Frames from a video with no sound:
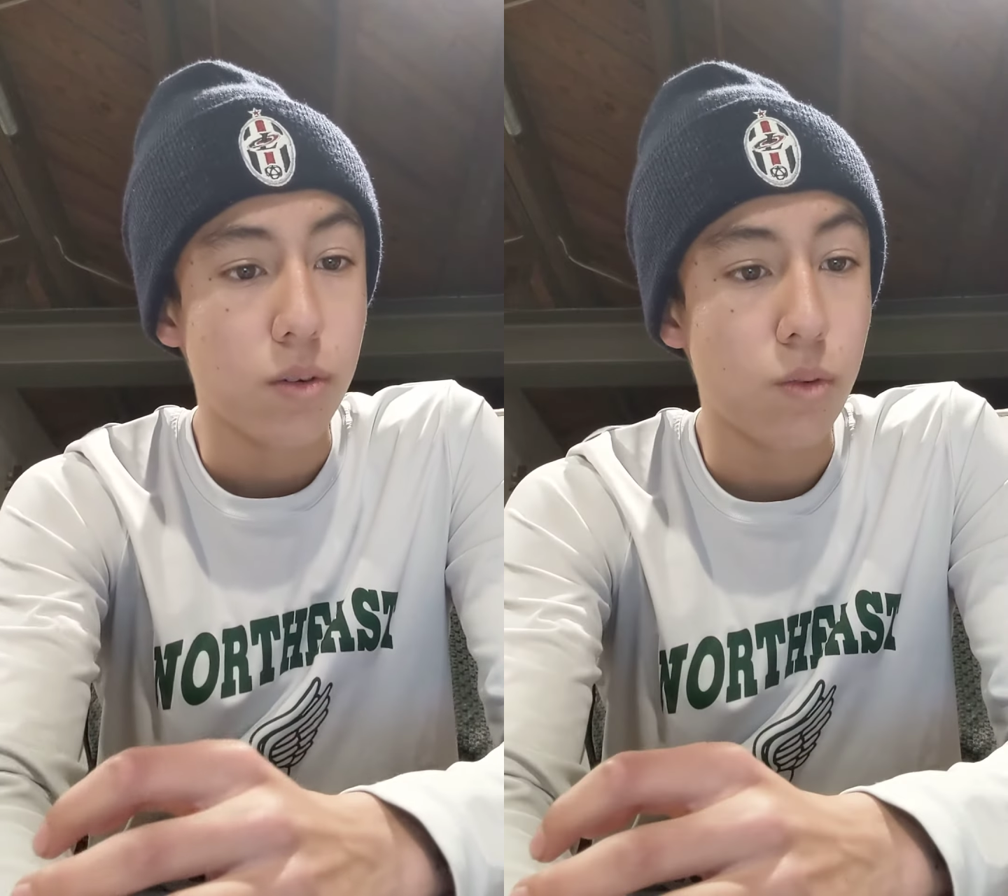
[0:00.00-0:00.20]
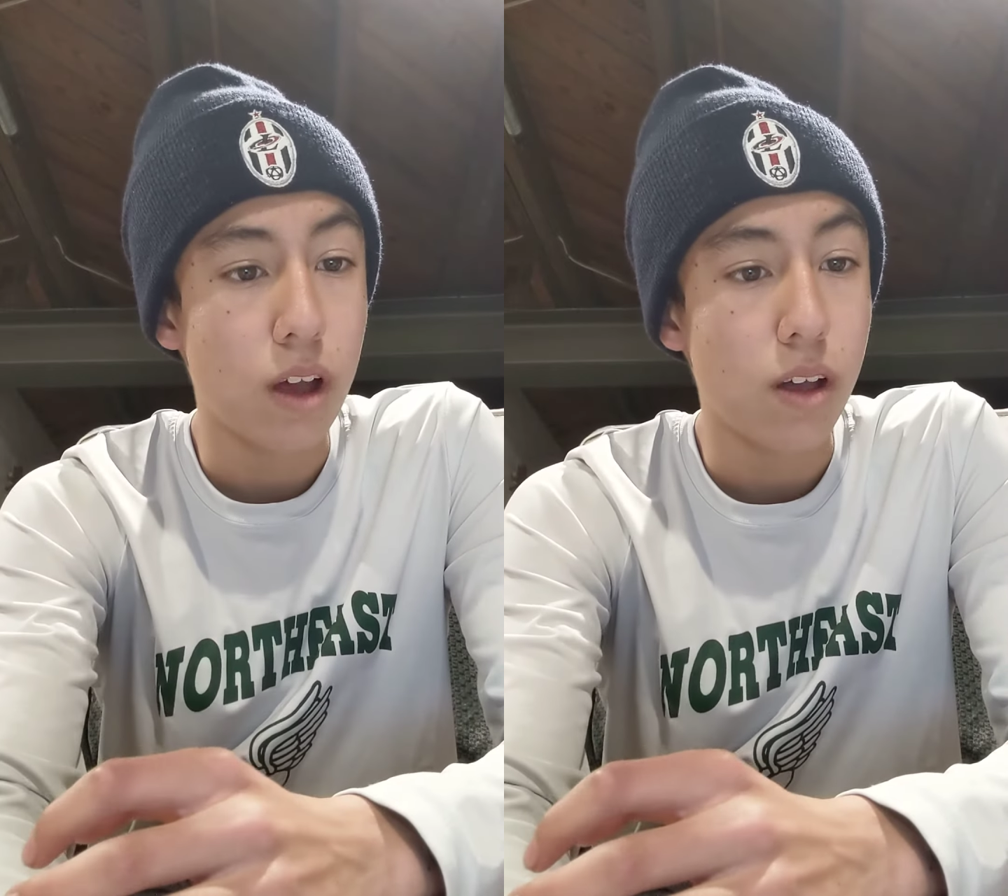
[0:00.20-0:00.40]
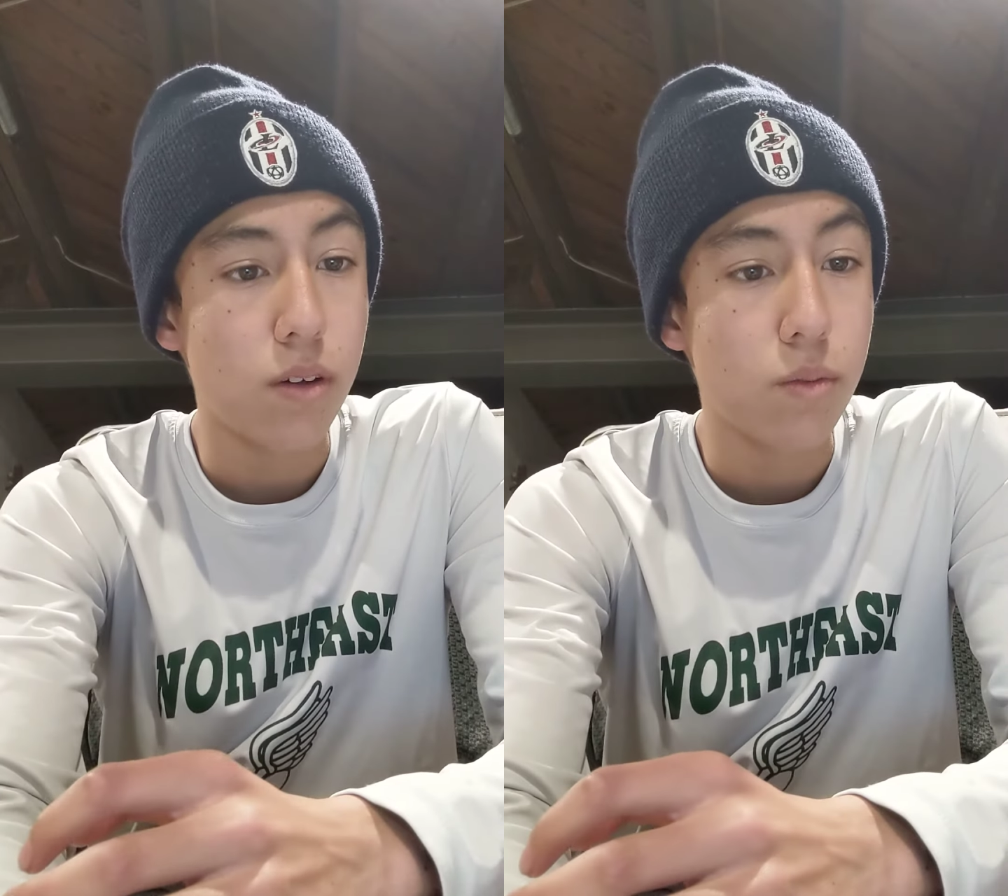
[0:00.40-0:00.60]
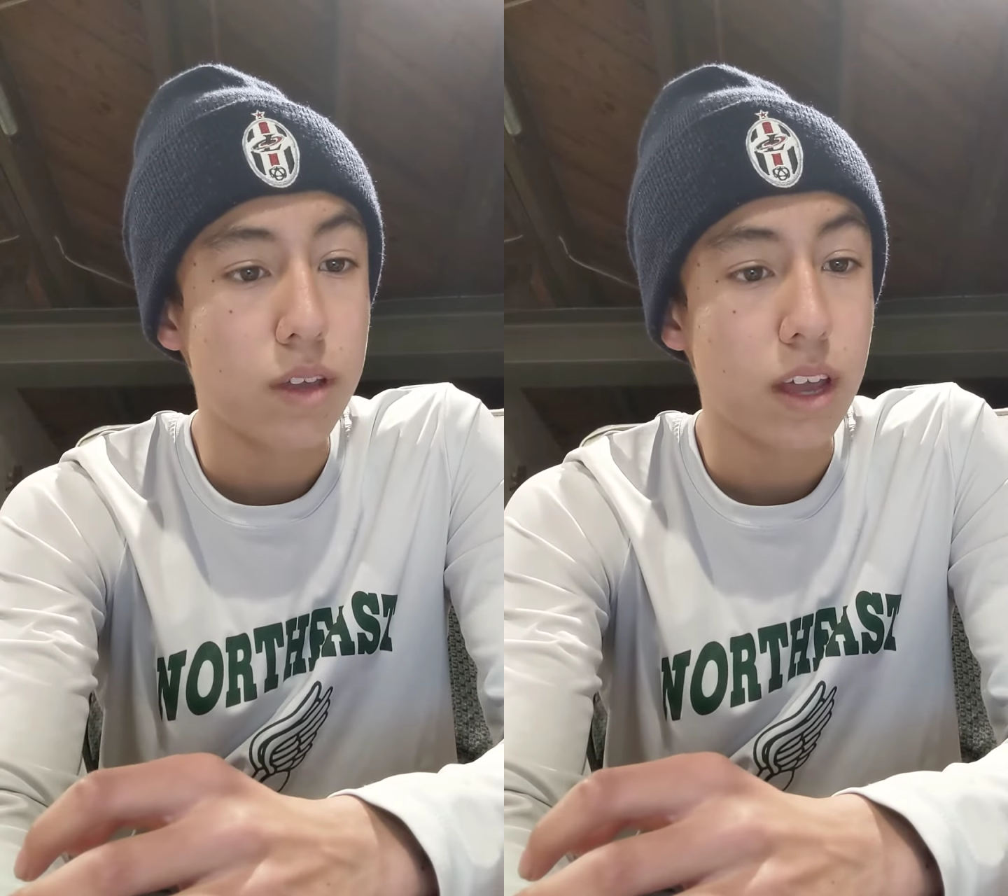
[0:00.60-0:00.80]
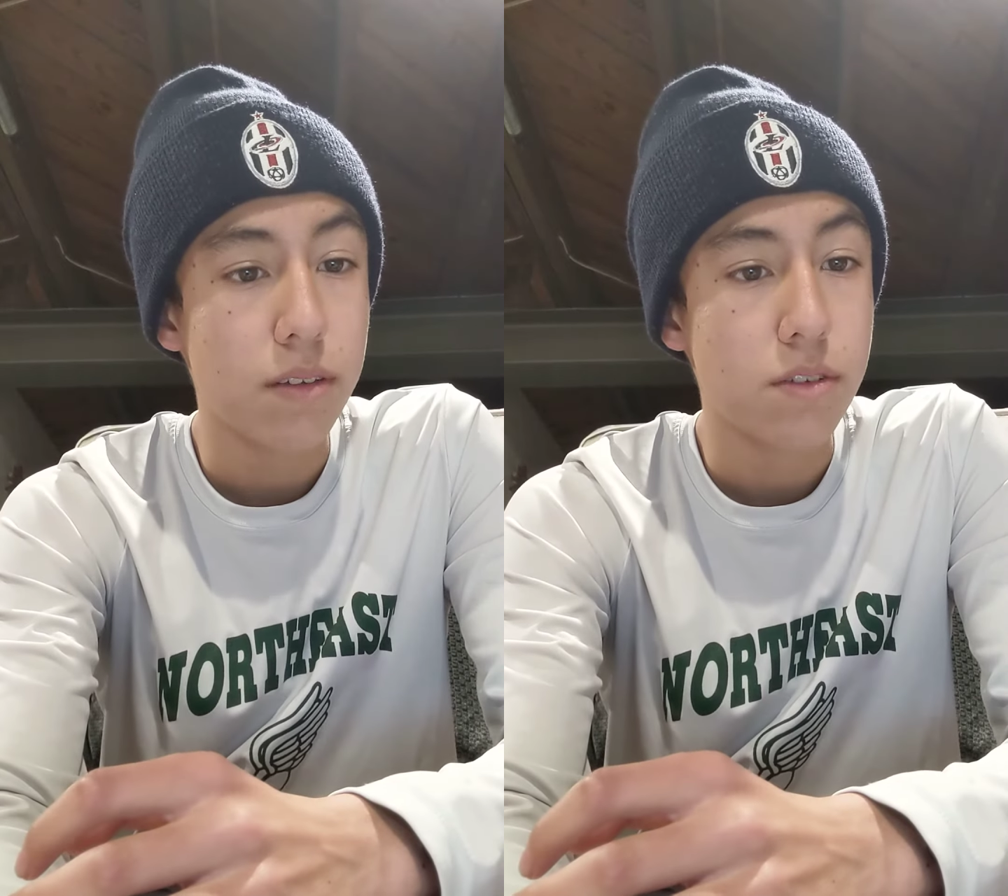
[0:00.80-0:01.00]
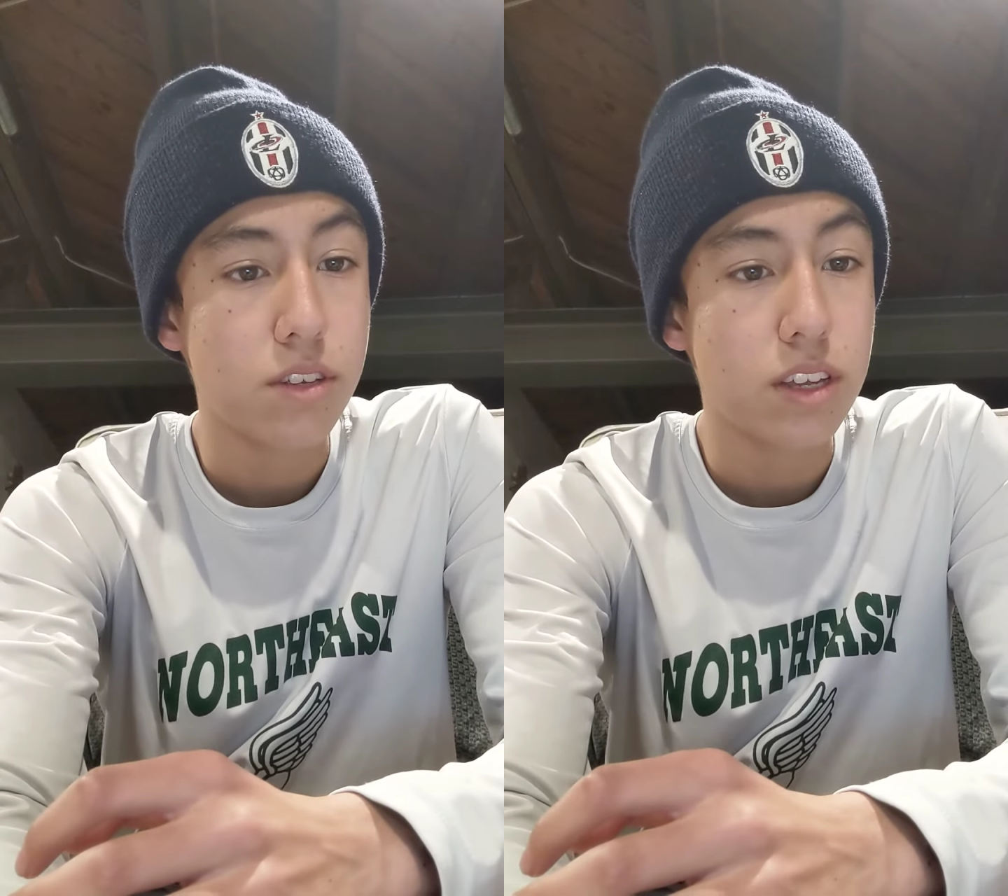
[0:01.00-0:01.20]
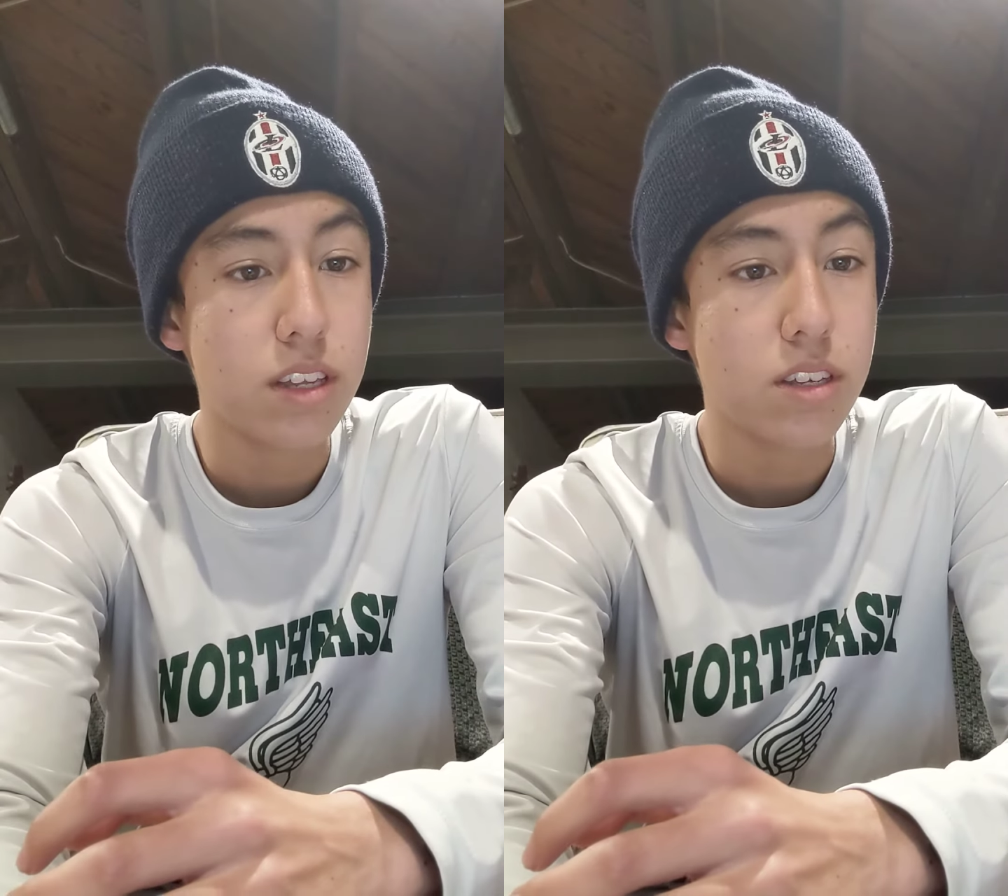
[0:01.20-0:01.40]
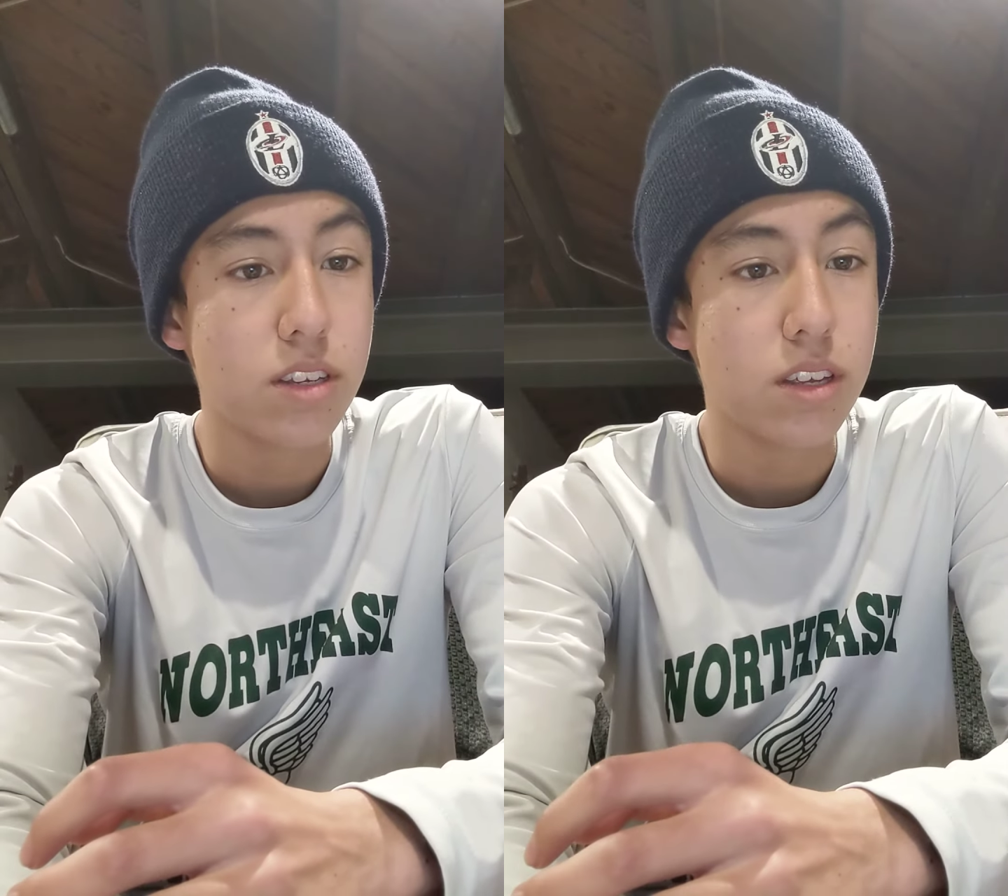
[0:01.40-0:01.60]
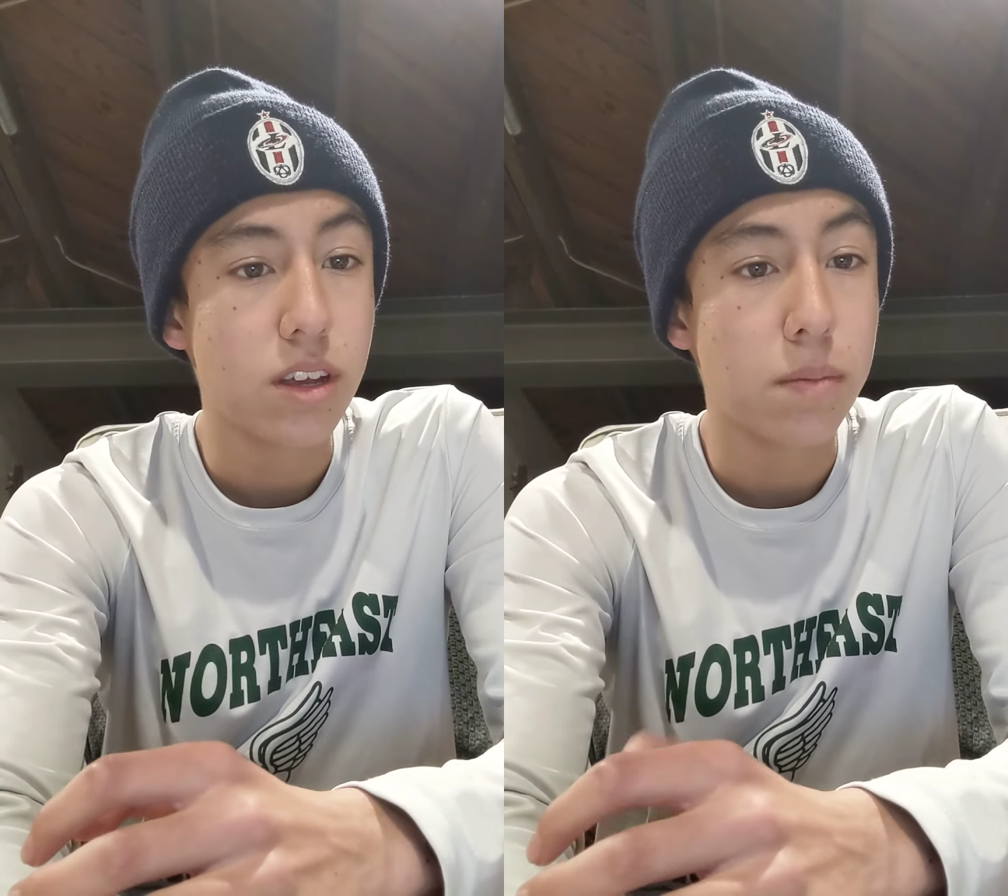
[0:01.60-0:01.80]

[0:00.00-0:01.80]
While we have since